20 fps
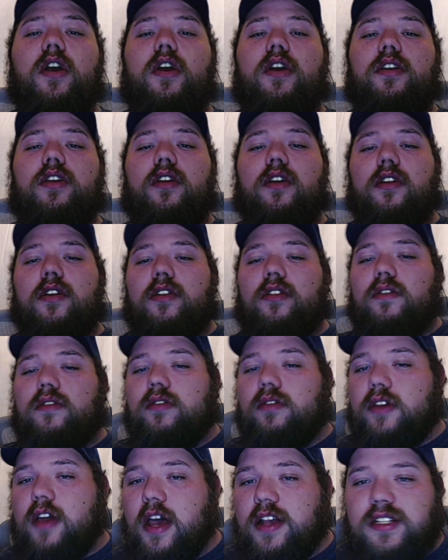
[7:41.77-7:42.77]
your
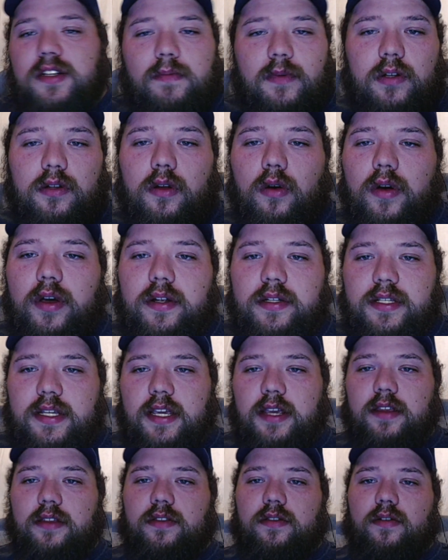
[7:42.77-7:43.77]
customer
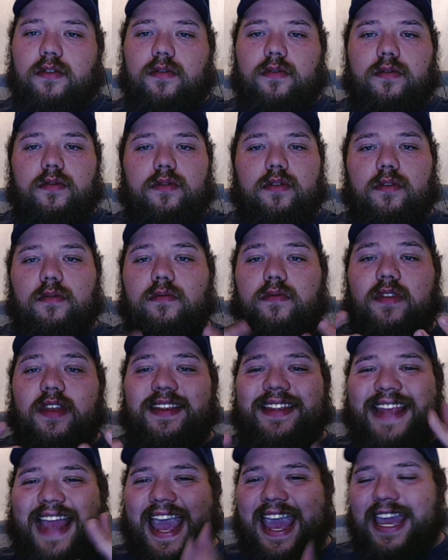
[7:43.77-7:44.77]
loyalty through the
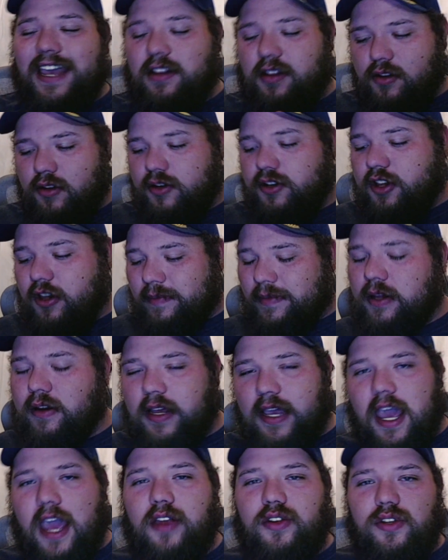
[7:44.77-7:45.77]
tailored
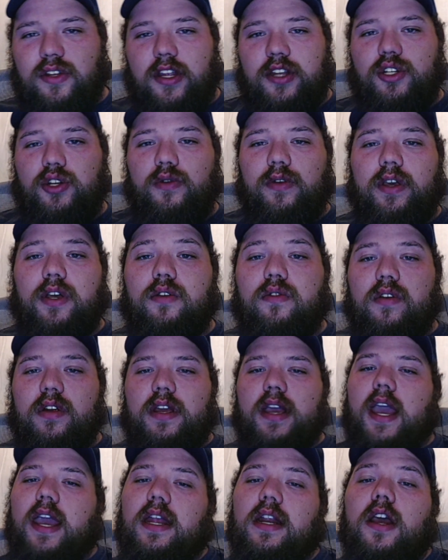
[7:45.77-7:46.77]
communication that you can
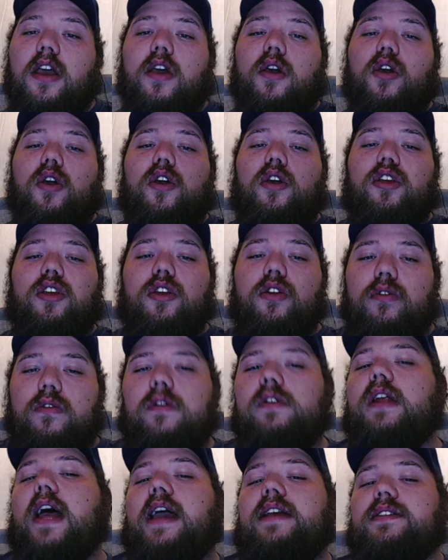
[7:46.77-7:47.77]
create
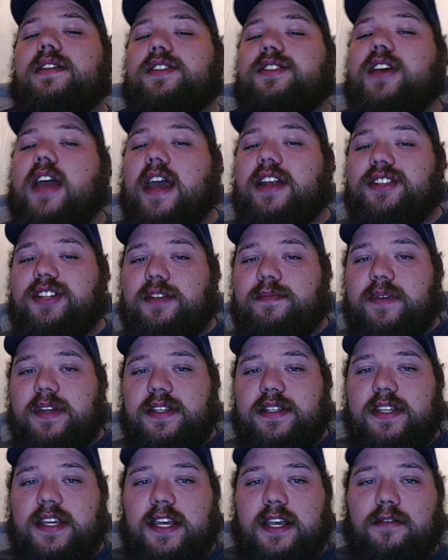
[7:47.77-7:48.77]
utilizing
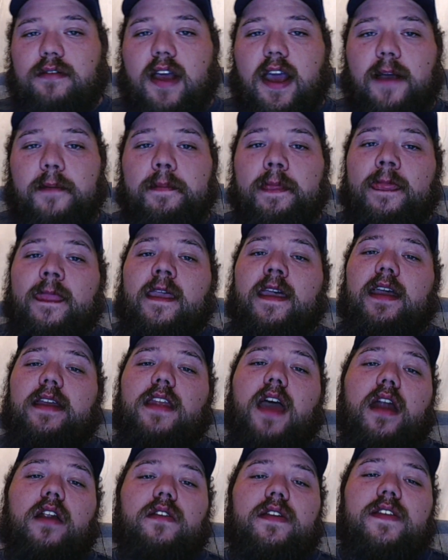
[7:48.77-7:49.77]
ChatGPT, right?
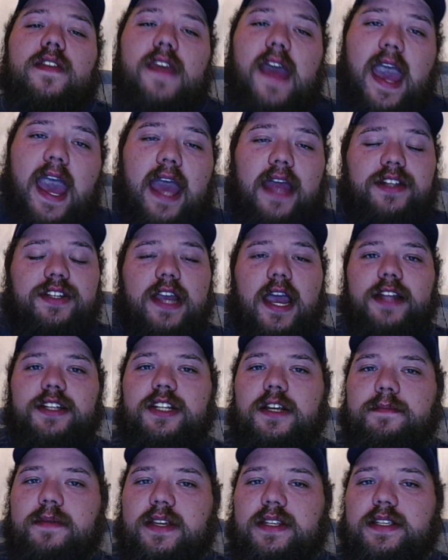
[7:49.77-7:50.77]
Not only that,
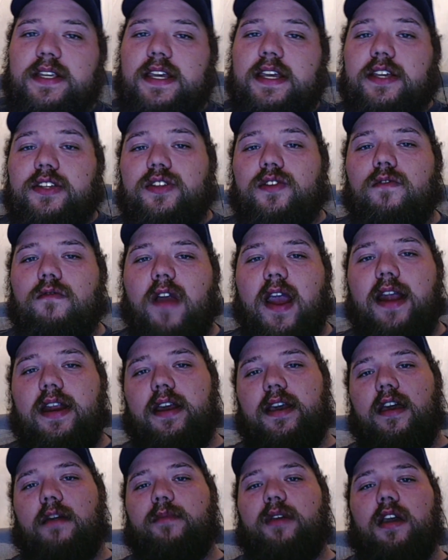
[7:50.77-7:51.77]
ChatGPT is great at
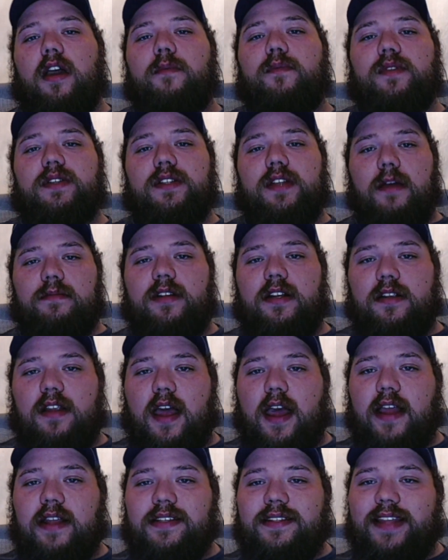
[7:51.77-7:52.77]
coming up with subject
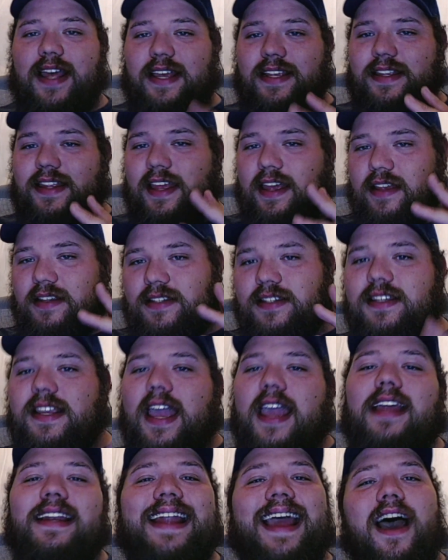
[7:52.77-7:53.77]
lines that
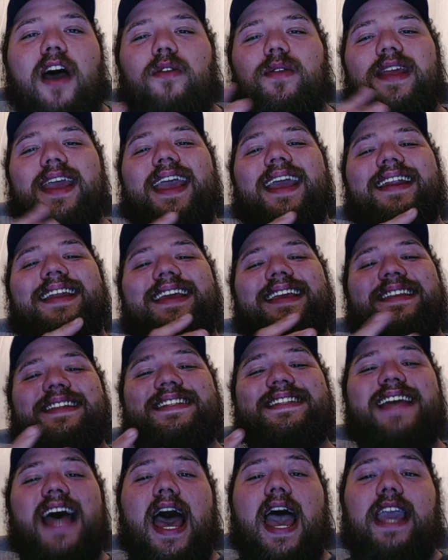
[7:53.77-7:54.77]
stand out and
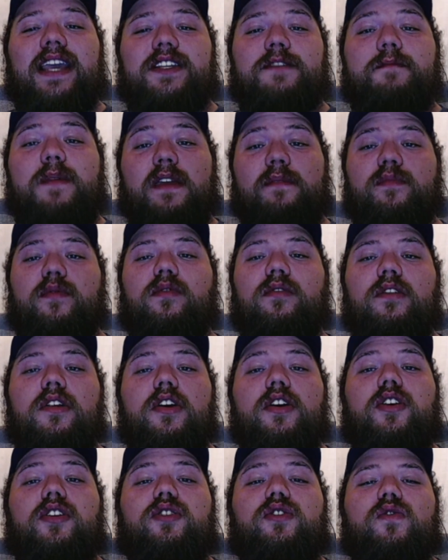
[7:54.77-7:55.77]
entice people
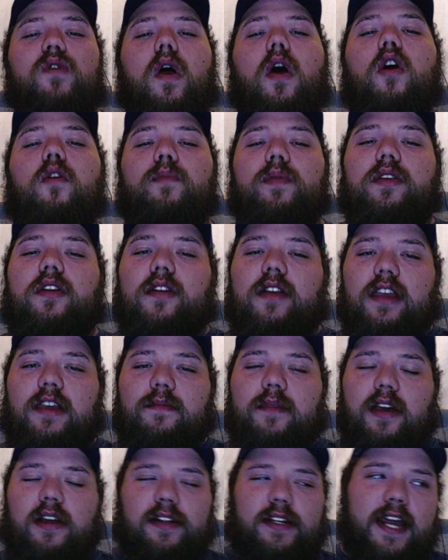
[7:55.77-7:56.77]
to open your
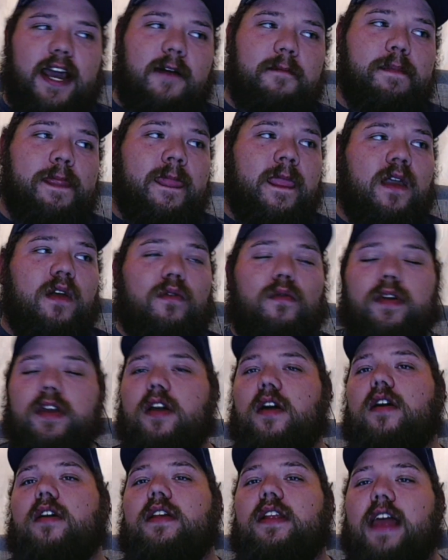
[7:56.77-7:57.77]
email. Now, we
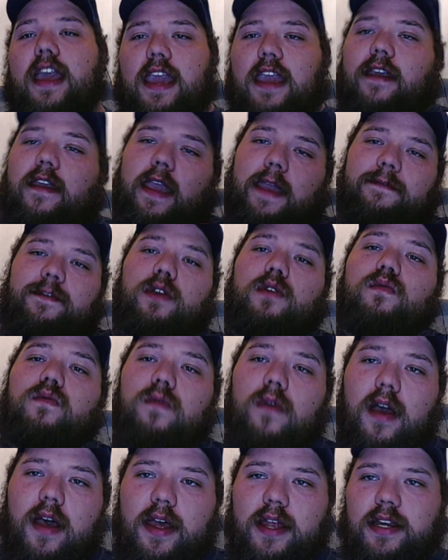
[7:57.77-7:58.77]
all, like, if you
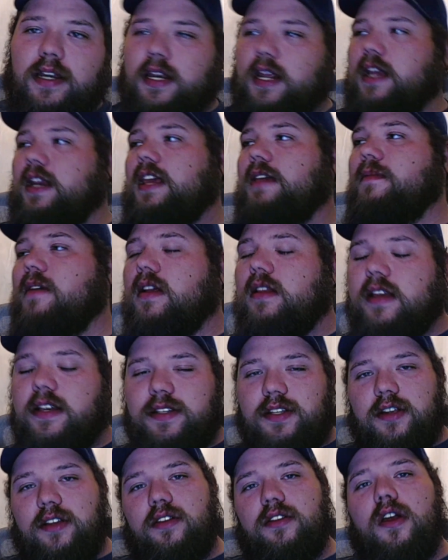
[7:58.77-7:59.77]
run an email
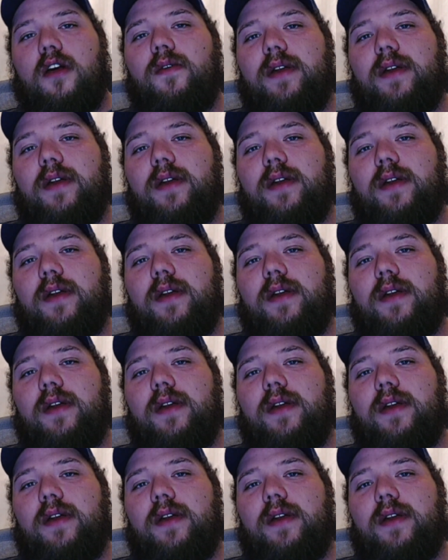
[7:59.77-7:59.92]
list or you know